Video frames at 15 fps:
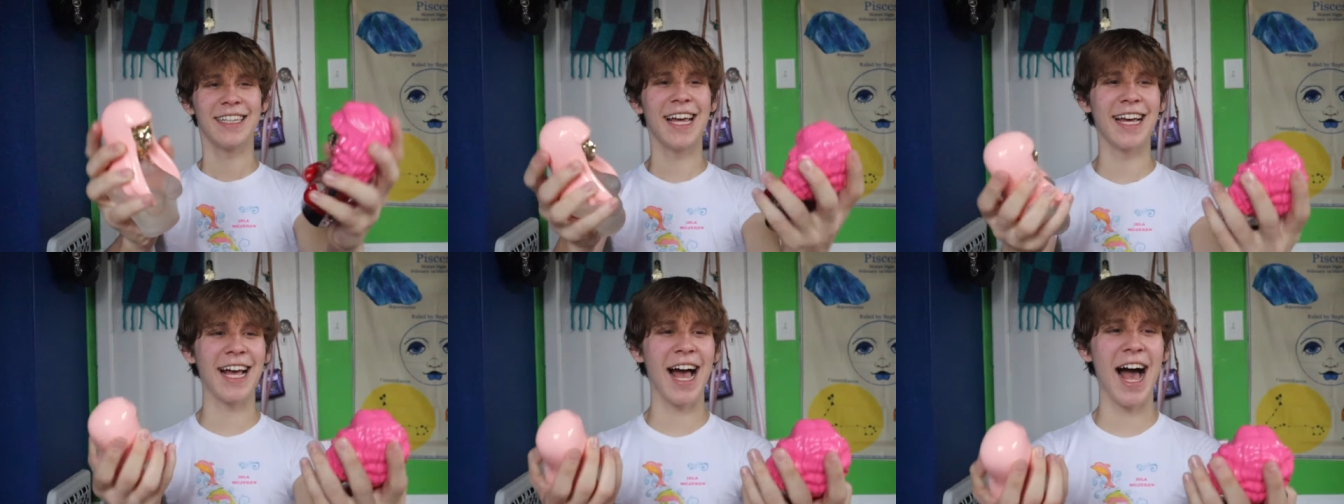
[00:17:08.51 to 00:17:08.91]

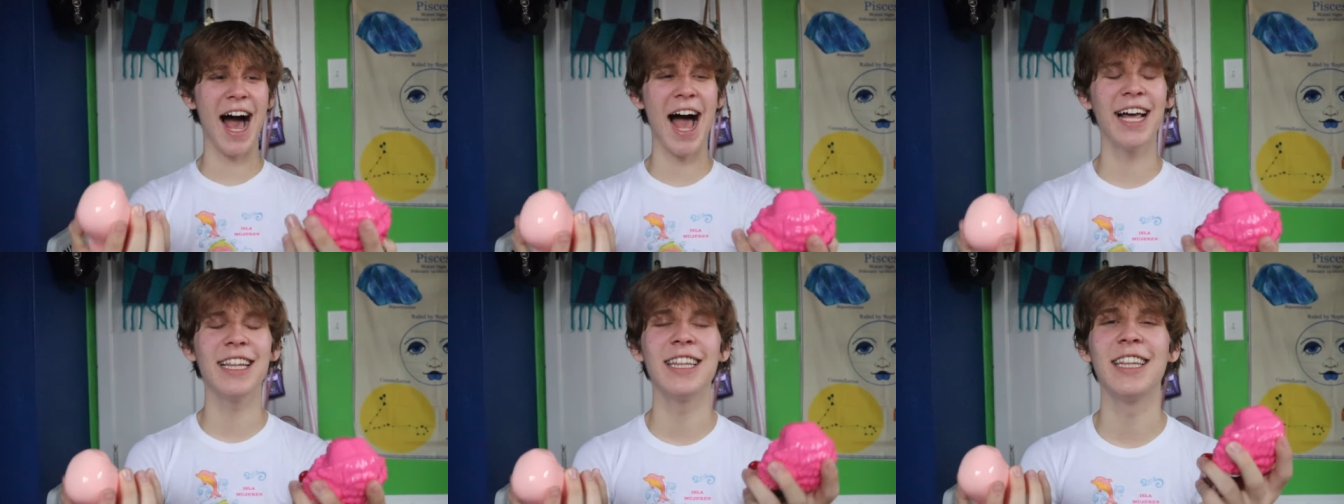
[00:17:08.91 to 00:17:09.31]
Like,
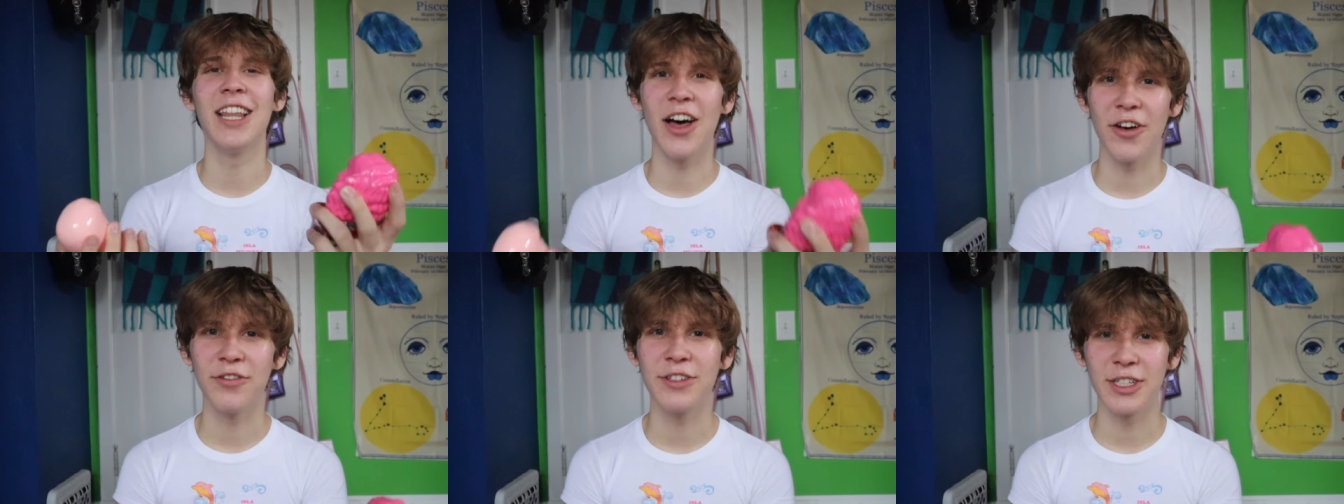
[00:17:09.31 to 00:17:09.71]
I
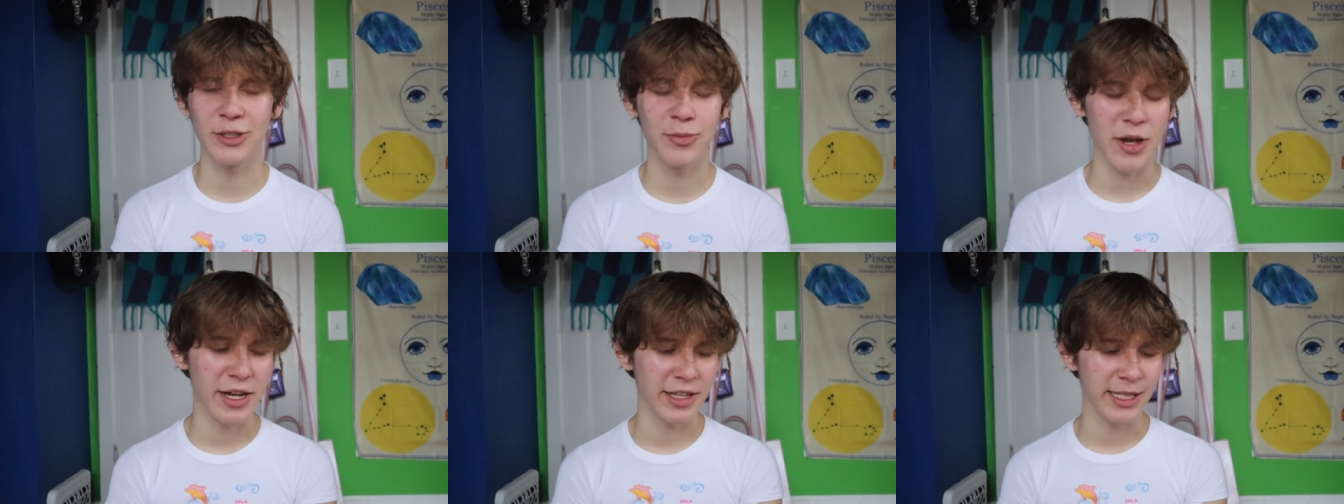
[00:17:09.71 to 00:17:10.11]
love
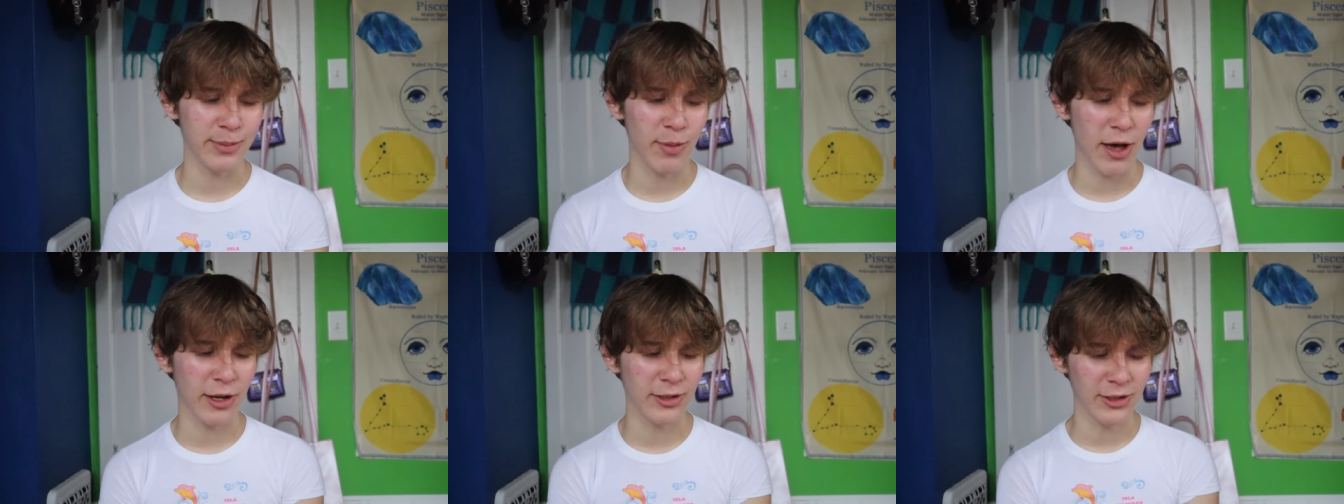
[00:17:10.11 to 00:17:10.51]
displaying
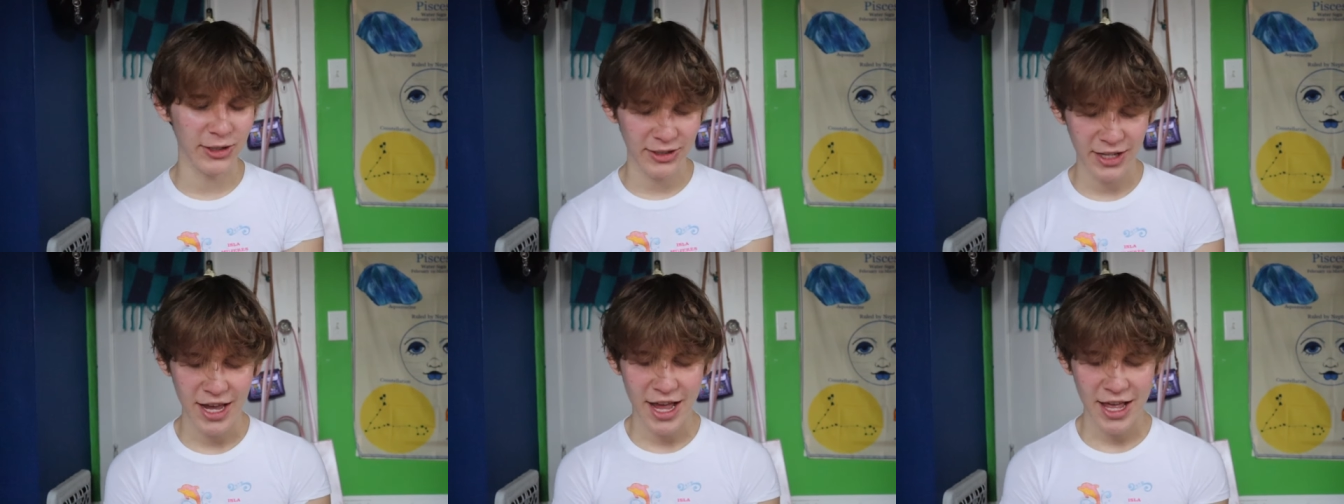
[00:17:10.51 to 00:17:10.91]
these
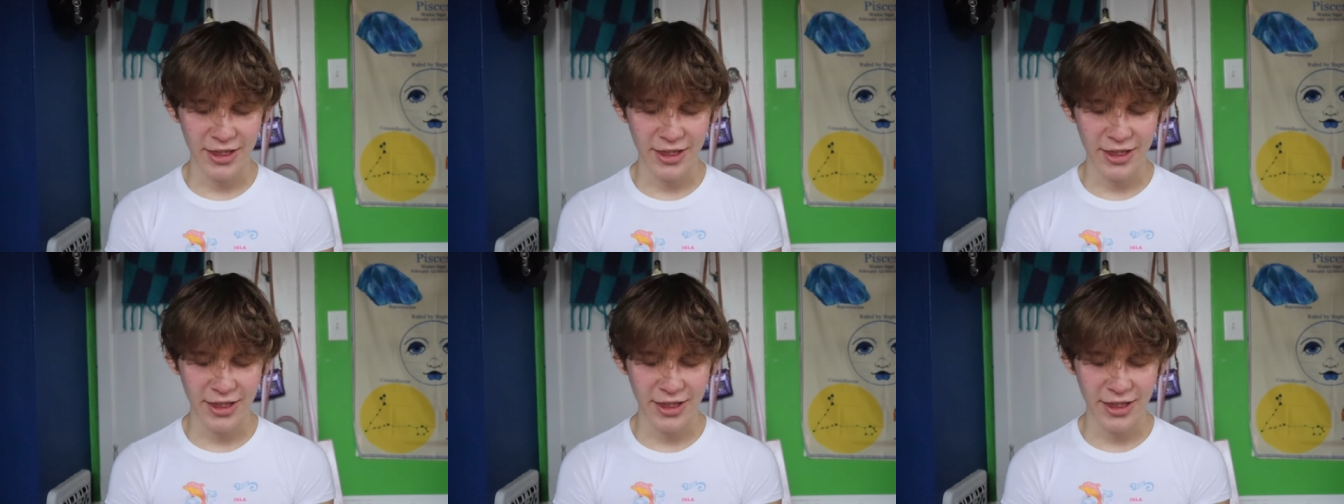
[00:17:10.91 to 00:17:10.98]
bottles.